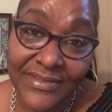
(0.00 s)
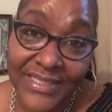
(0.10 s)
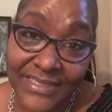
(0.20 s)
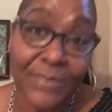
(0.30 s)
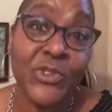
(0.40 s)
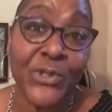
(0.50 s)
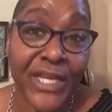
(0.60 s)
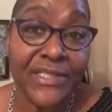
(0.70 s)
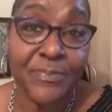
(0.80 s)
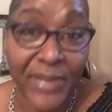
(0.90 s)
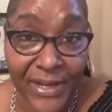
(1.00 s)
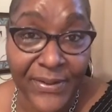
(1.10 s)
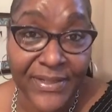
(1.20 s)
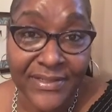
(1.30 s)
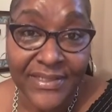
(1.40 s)
Because I'm
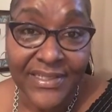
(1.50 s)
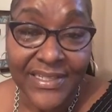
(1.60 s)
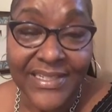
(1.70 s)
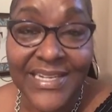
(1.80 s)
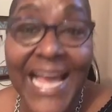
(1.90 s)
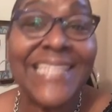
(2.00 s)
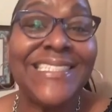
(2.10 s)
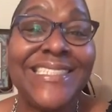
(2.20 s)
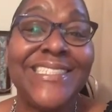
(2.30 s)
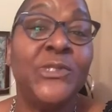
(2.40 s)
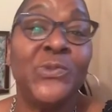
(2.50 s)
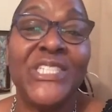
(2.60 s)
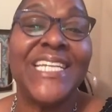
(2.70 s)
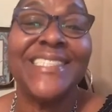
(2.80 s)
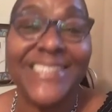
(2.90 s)
transparent. Not to
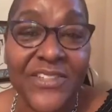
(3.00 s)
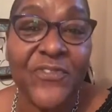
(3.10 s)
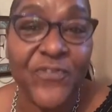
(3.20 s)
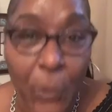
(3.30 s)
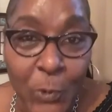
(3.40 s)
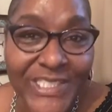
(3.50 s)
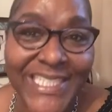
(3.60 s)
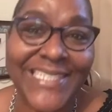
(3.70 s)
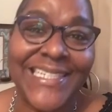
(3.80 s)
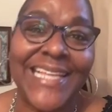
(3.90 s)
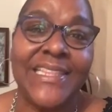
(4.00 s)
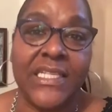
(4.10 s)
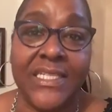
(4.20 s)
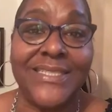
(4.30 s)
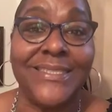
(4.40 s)
just the folks sitting at the
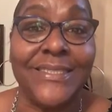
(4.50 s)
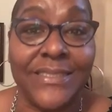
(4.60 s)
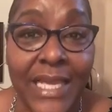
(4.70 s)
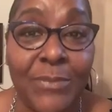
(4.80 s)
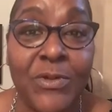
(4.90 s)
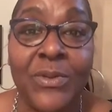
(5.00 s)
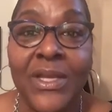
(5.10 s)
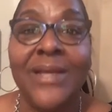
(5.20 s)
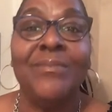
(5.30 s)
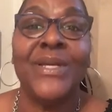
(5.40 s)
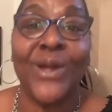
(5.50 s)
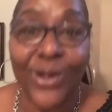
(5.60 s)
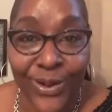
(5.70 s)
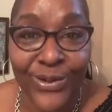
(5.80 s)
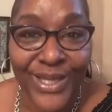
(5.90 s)
kitchen table, but
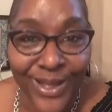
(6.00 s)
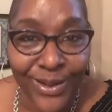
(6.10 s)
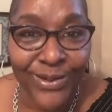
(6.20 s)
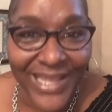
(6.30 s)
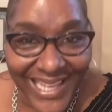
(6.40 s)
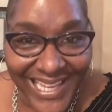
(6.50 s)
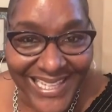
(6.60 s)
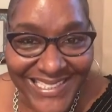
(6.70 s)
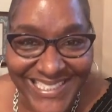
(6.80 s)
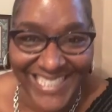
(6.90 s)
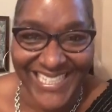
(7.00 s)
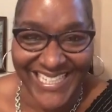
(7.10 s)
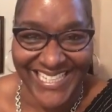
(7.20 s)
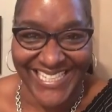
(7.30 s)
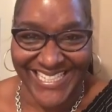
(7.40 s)
all y'all ass.
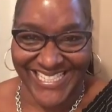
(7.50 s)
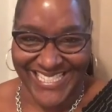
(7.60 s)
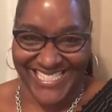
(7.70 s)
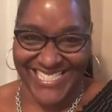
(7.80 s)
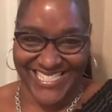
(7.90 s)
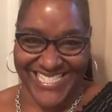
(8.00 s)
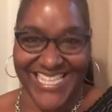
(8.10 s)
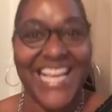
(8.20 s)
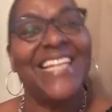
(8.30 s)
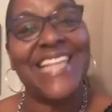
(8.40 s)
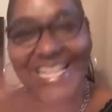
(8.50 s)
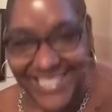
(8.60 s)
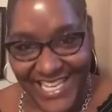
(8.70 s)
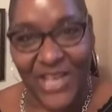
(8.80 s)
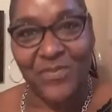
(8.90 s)
Now
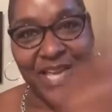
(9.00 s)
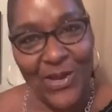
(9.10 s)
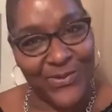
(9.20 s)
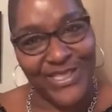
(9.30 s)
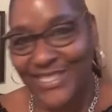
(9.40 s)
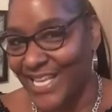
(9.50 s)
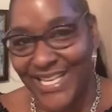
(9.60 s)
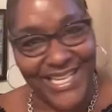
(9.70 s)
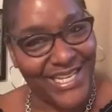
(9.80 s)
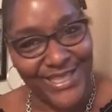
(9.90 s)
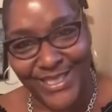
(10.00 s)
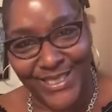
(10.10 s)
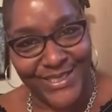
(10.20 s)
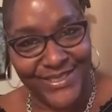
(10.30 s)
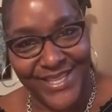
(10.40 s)
tell me I wouldn't say that at the
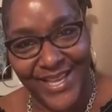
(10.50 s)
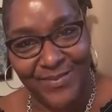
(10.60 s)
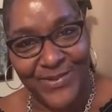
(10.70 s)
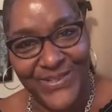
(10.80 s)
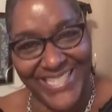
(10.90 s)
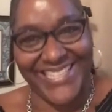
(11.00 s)
kitchen table.